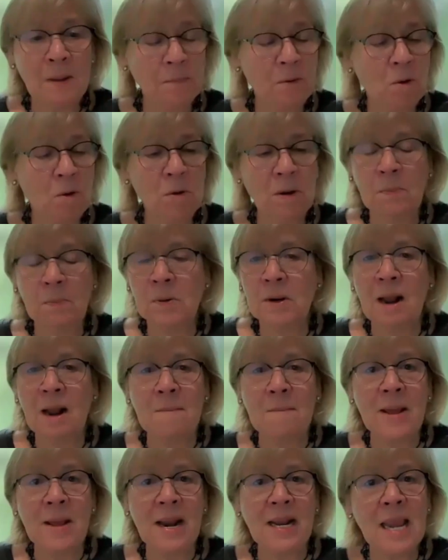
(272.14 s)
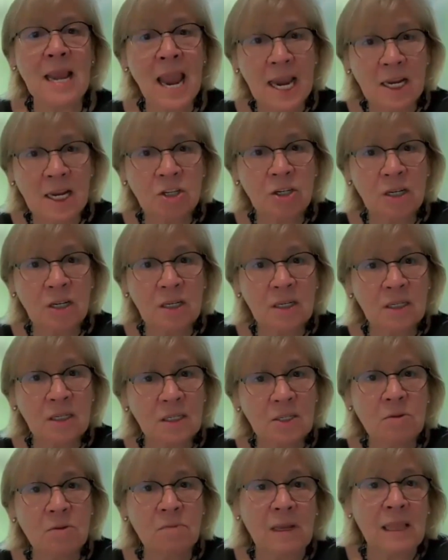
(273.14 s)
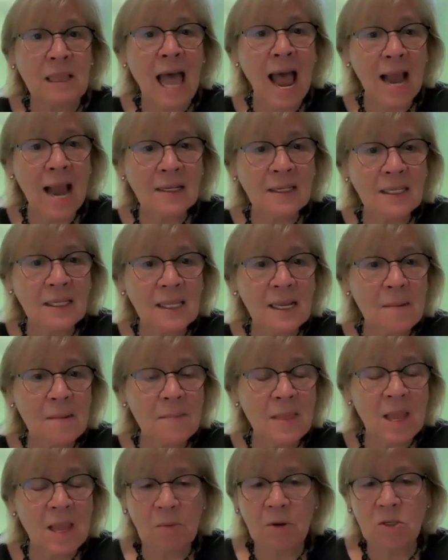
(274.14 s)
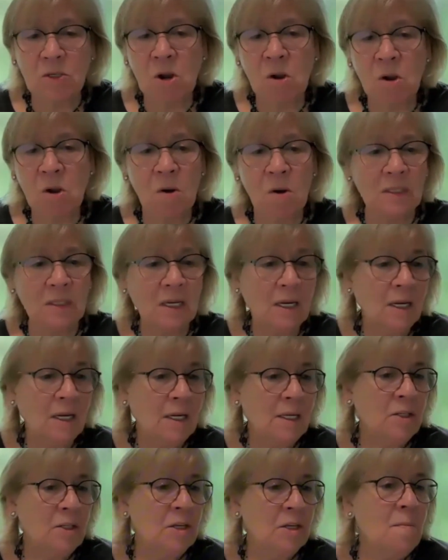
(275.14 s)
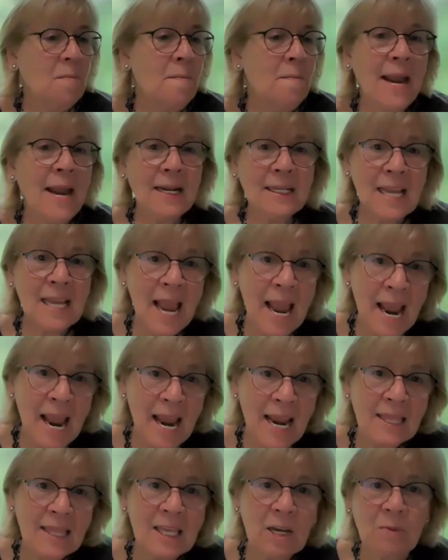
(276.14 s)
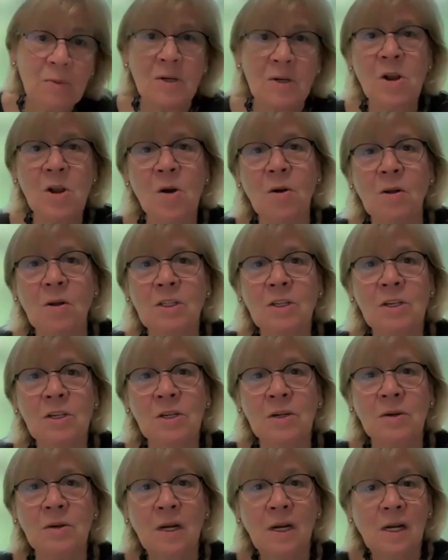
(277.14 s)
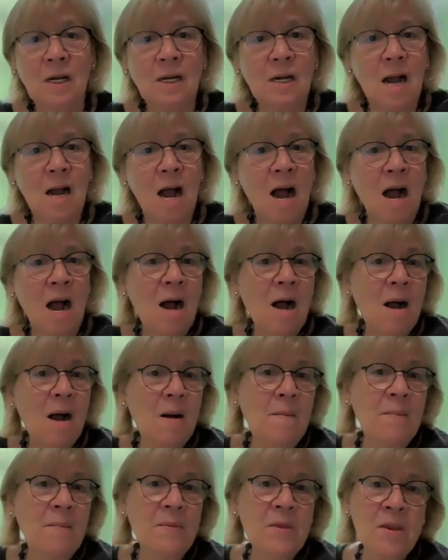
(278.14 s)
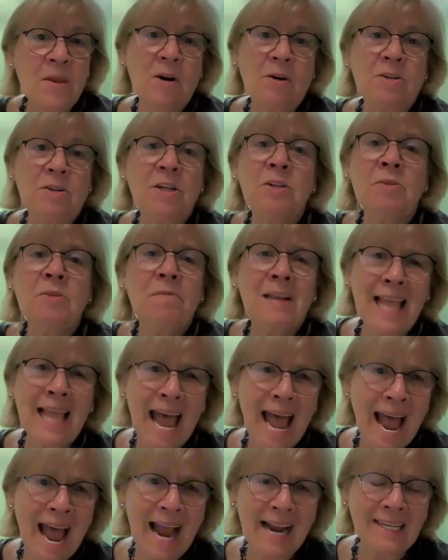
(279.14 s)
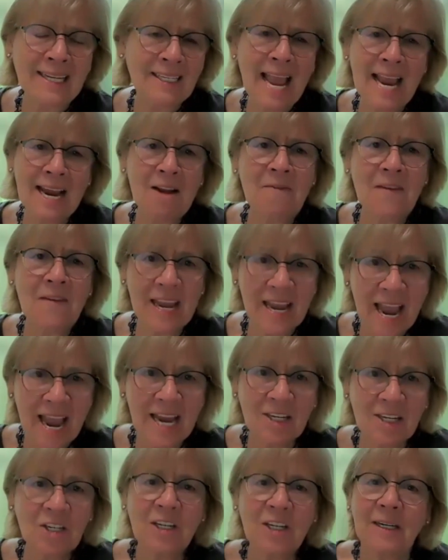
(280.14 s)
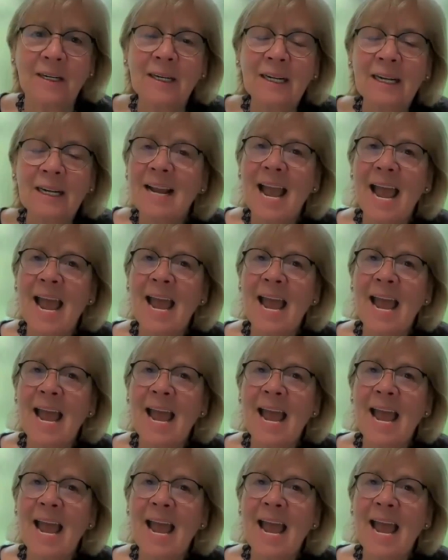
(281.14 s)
people were put on medications to relax them. They were told to meditate. They were told to, just relax, take a vacation.